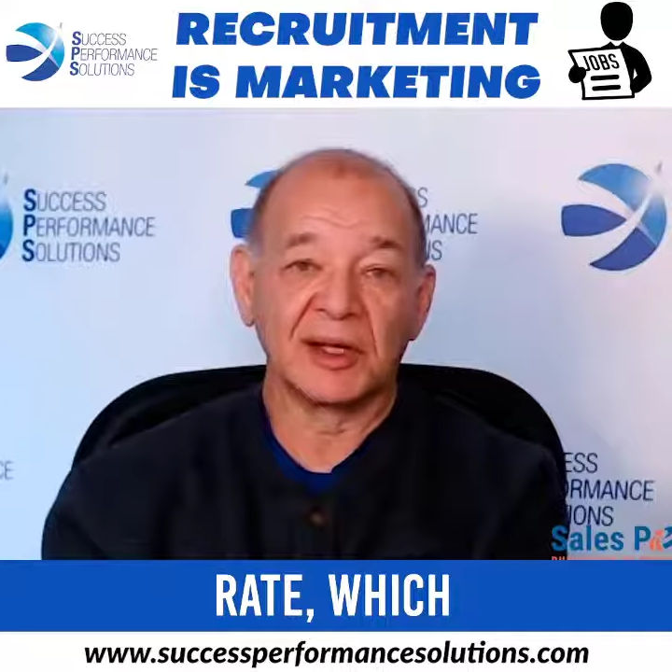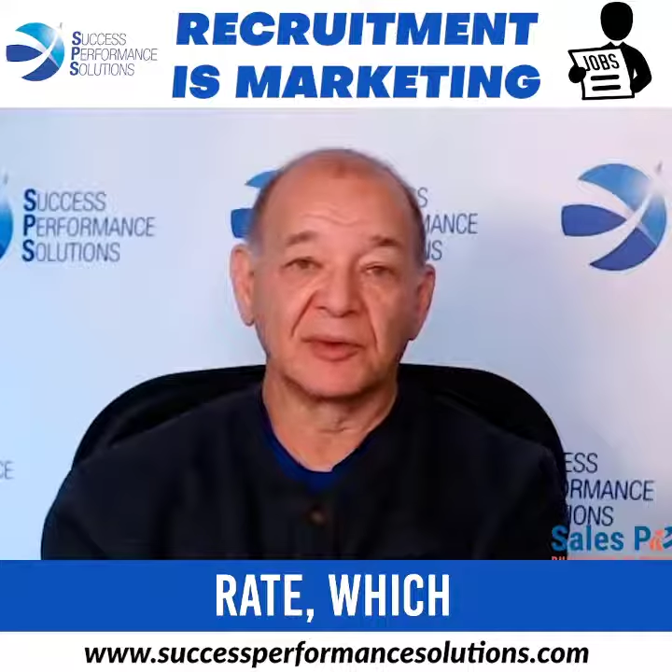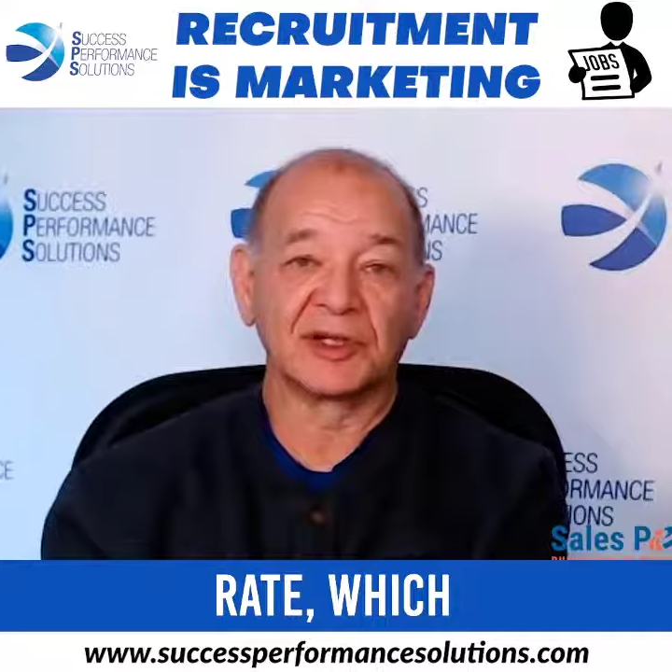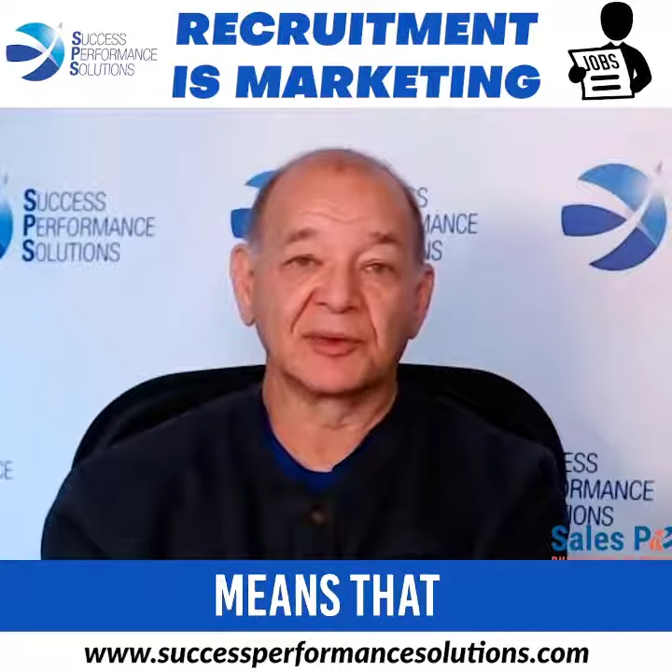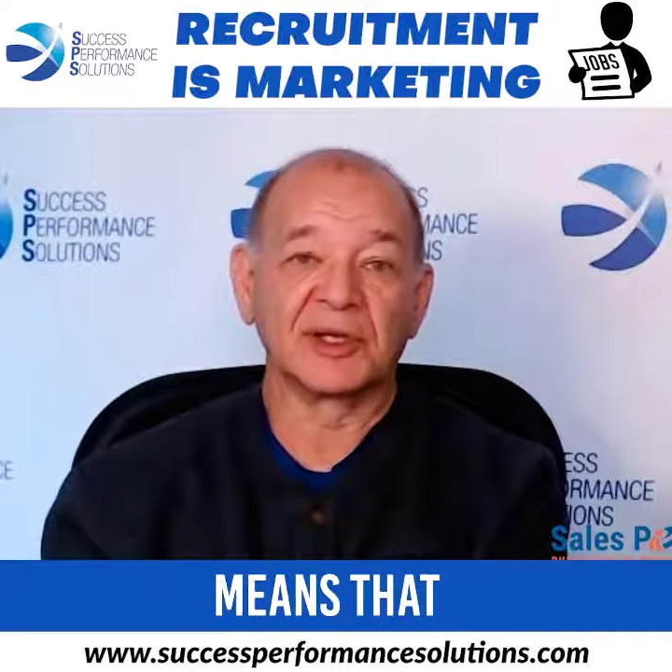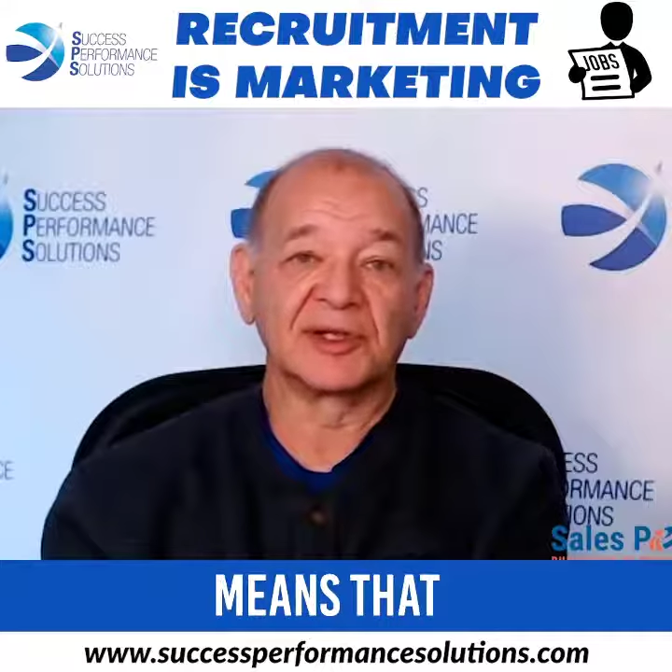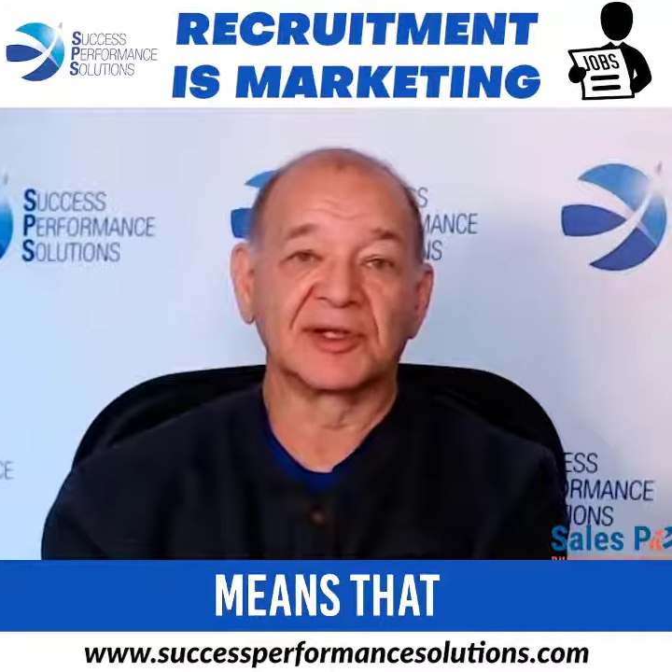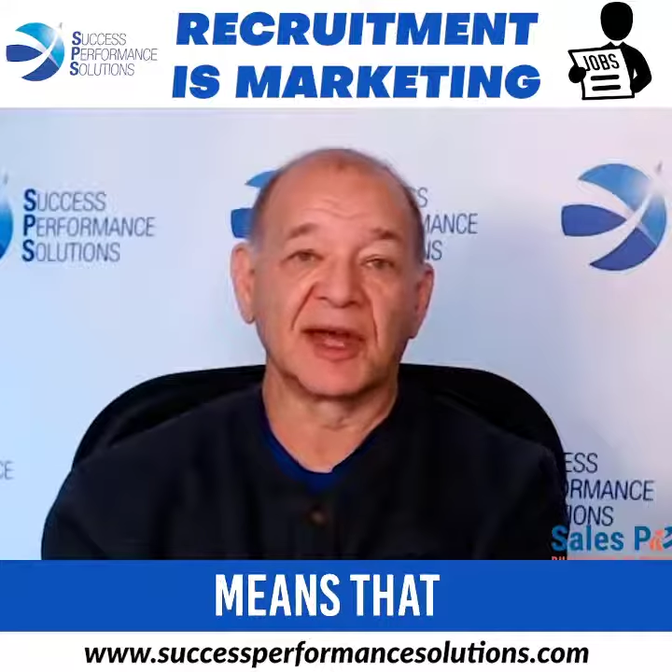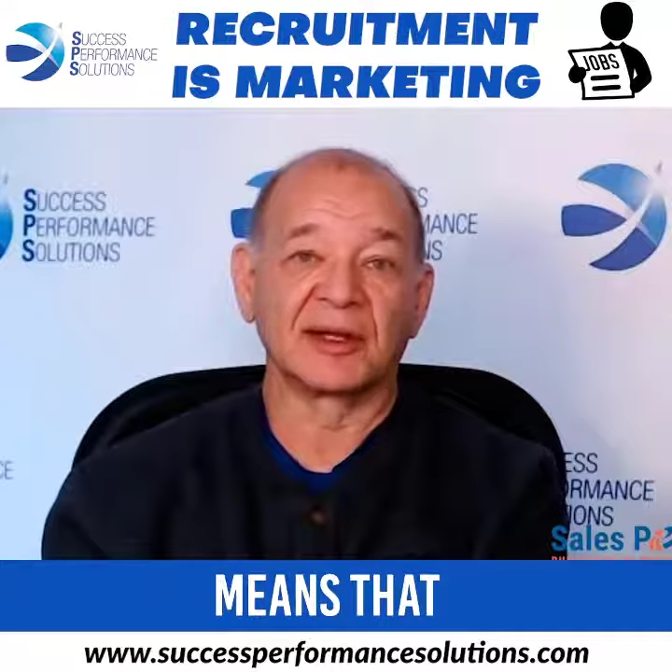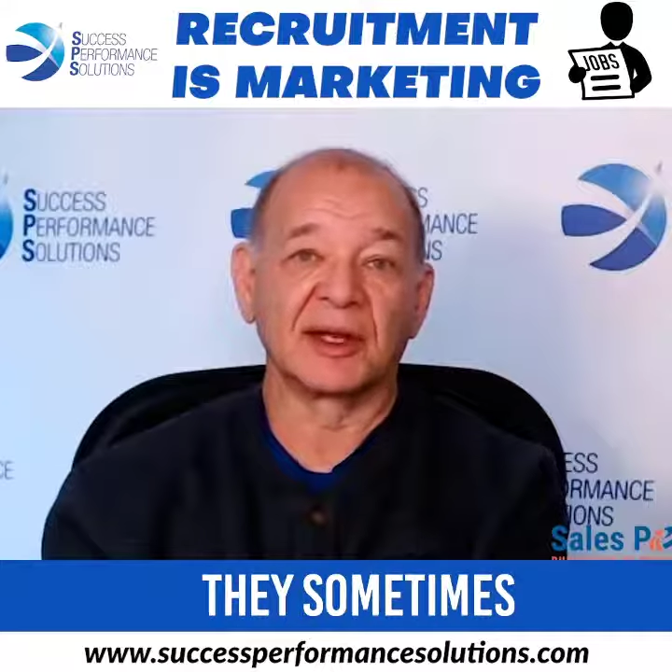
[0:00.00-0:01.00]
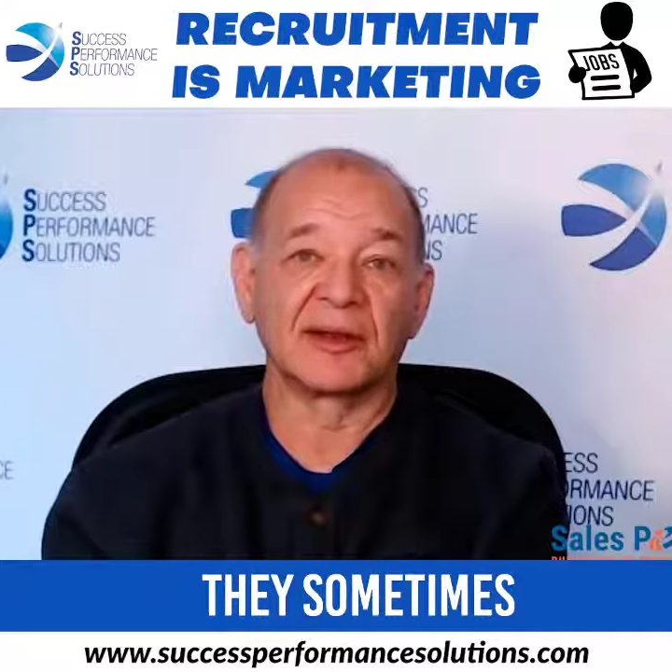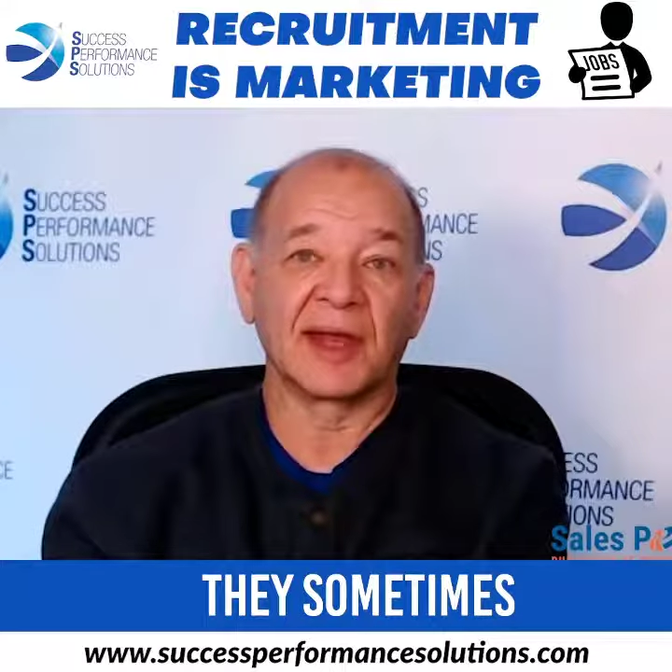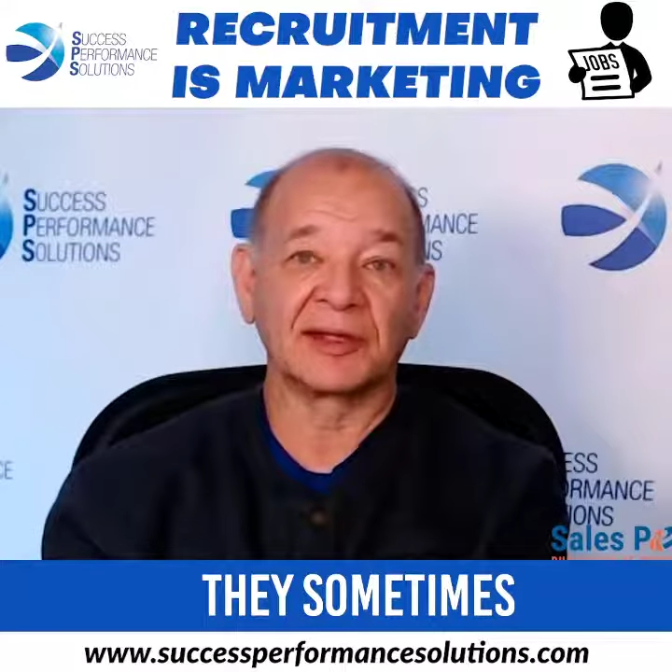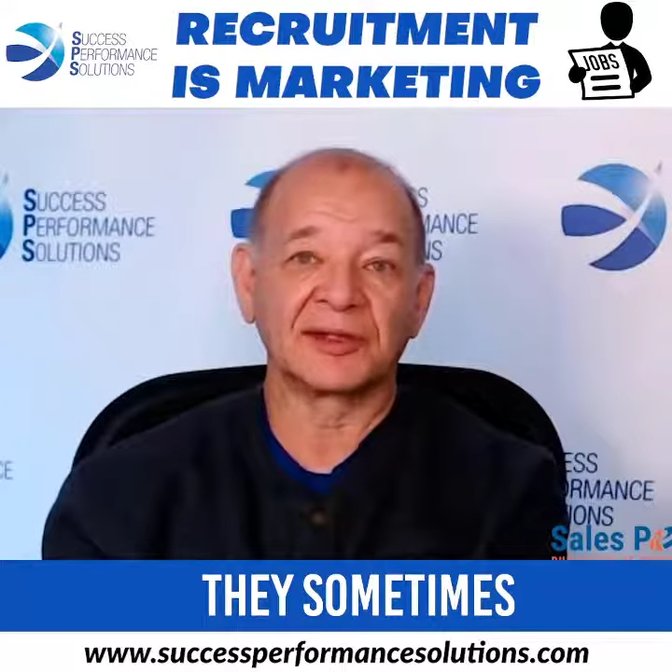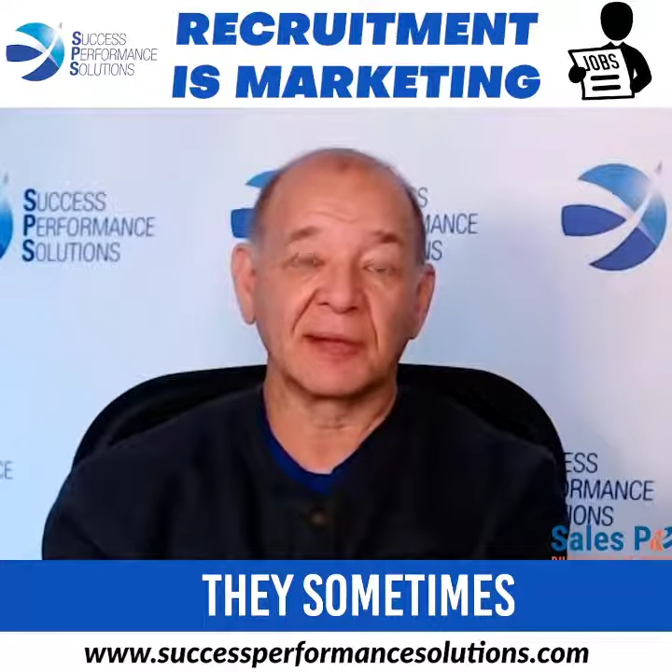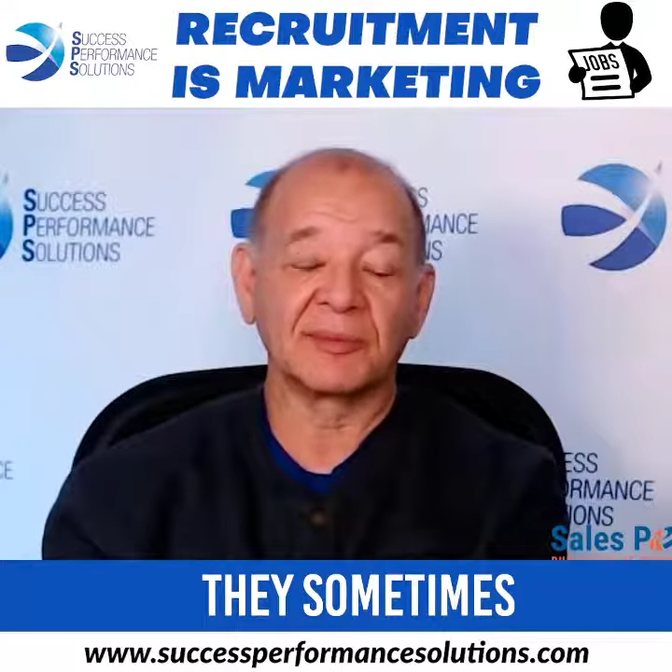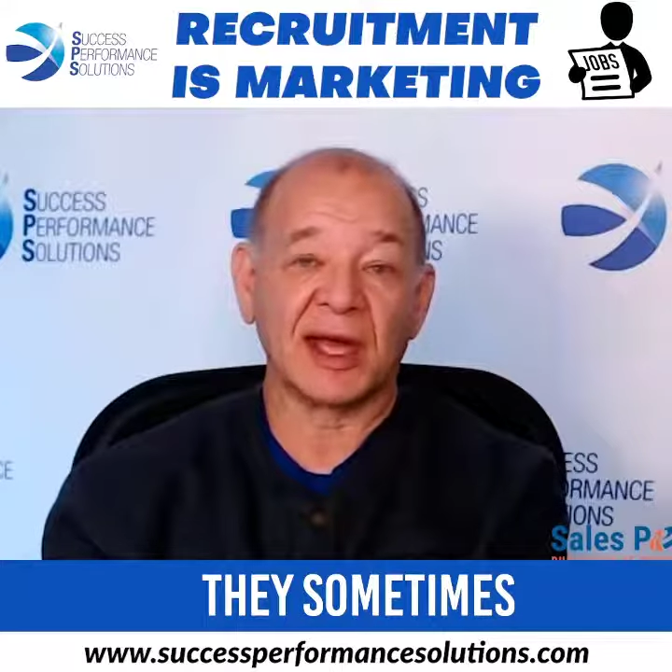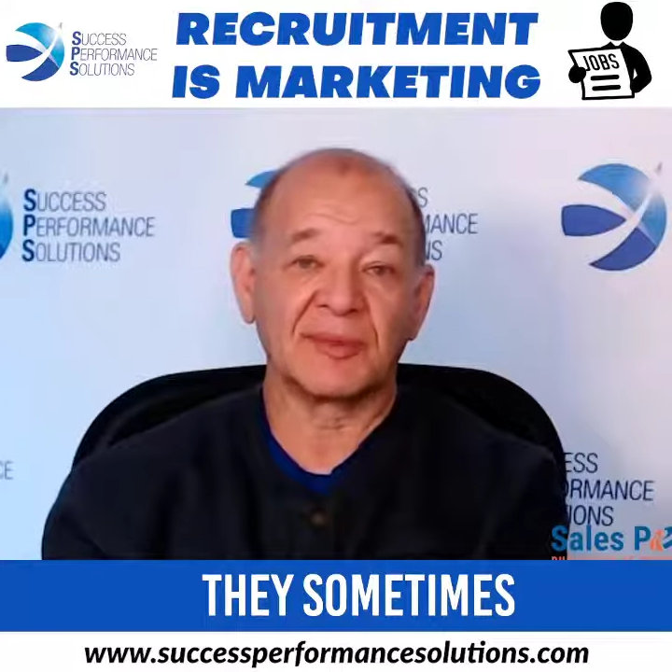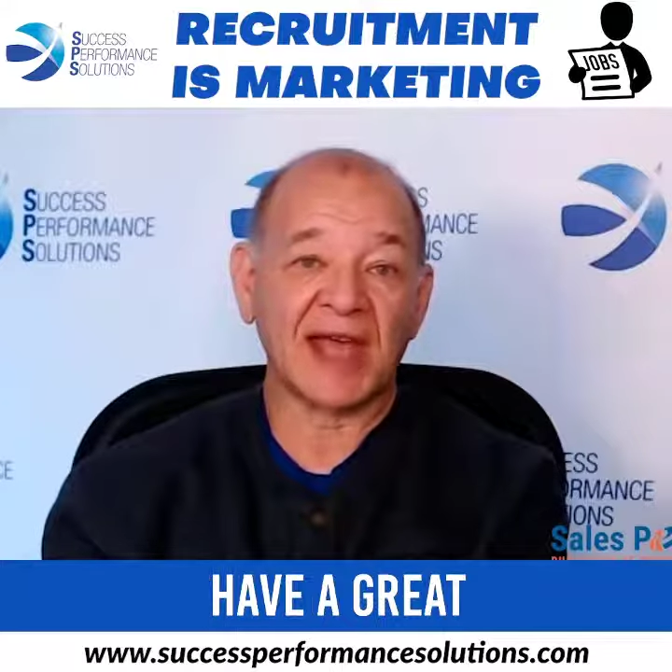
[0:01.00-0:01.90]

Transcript: which means that they sometimes